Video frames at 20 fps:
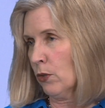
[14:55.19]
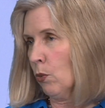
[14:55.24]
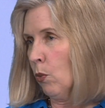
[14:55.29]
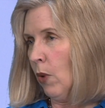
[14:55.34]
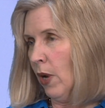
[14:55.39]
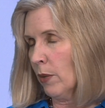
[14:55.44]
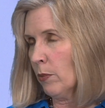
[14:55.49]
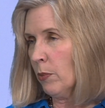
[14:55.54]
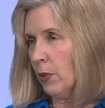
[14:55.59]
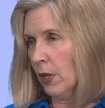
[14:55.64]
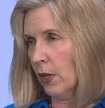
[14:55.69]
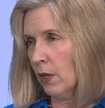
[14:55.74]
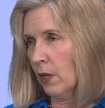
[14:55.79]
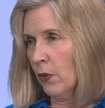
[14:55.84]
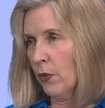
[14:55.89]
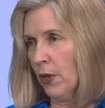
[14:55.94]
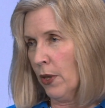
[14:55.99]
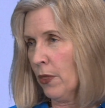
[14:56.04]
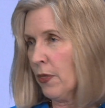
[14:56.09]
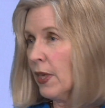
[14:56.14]
one pill.
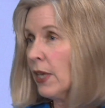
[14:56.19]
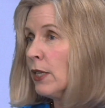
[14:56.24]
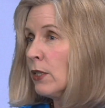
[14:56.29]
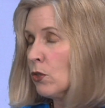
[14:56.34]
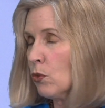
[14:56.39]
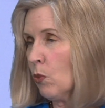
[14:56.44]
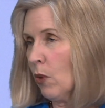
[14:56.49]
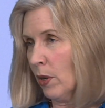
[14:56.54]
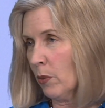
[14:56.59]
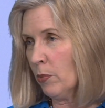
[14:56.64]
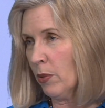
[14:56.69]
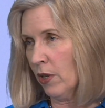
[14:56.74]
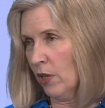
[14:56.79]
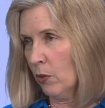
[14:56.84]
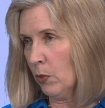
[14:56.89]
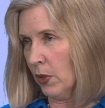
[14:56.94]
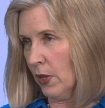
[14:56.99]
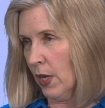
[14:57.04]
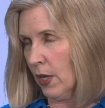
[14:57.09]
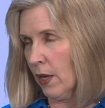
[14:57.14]
They think it's one pill
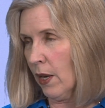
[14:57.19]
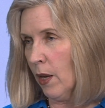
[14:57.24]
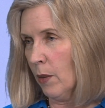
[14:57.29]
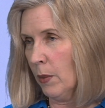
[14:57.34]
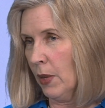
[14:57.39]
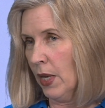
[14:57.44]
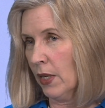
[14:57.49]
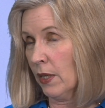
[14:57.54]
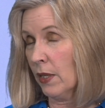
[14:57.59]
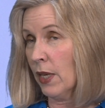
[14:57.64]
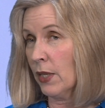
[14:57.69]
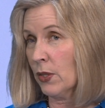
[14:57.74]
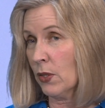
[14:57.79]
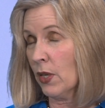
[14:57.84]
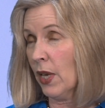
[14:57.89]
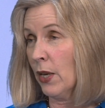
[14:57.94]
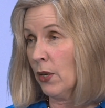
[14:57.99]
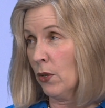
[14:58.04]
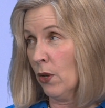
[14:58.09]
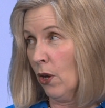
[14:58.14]
when they come in, and I
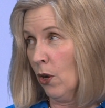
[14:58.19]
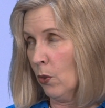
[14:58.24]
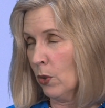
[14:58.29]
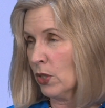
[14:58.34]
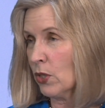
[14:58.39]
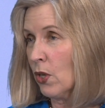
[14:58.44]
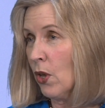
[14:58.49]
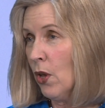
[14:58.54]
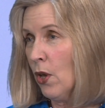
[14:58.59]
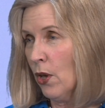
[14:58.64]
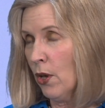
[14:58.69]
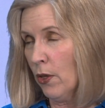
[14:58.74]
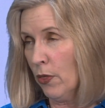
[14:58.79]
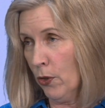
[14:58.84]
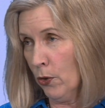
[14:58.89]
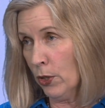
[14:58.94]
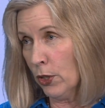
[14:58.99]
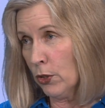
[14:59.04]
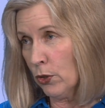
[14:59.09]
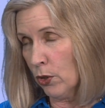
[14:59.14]
say no, it's
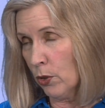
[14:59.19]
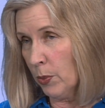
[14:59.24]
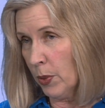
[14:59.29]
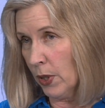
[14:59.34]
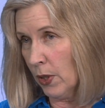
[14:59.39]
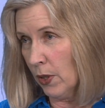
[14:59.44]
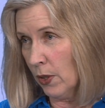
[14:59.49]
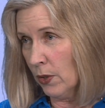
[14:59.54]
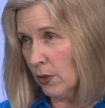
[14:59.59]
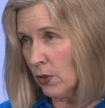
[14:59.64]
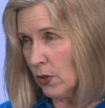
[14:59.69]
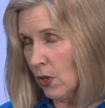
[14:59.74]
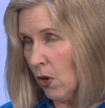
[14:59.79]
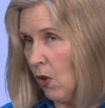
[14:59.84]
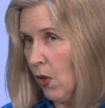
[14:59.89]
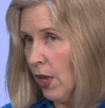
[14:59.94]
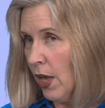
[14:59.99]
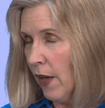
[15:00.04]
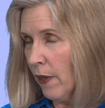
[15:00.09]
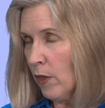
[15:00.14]
32 pills.
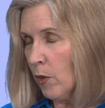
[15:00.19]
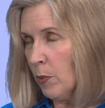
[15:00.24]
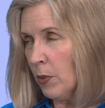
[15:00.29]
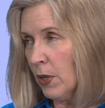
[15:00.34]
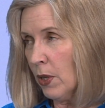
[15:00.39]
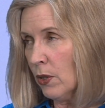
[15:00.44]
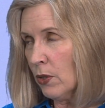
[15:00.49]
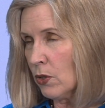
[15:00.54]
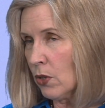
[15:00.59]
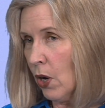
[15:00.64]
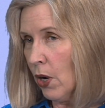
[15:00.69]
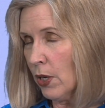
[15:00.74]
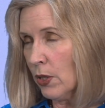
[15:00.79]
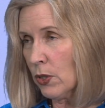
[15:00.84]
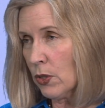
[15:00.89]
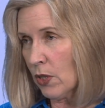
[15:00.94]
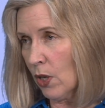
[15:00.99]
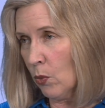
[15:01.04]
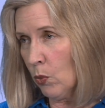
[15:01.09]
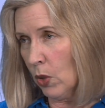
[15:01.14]
And the pills are
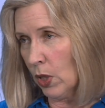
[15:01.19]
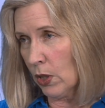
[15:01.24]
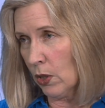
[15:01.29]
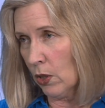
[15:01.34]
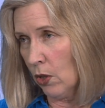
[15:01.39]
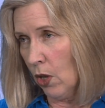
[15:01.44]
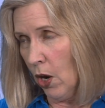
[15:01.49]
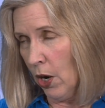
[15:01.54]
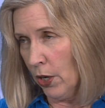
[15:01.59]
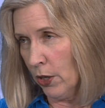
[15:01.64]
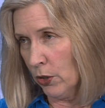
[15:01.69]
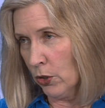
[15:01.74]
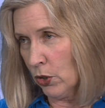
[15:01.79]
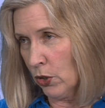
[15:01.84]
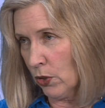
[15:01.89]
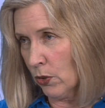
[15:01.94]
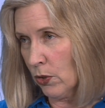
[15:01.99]
somewhat large, so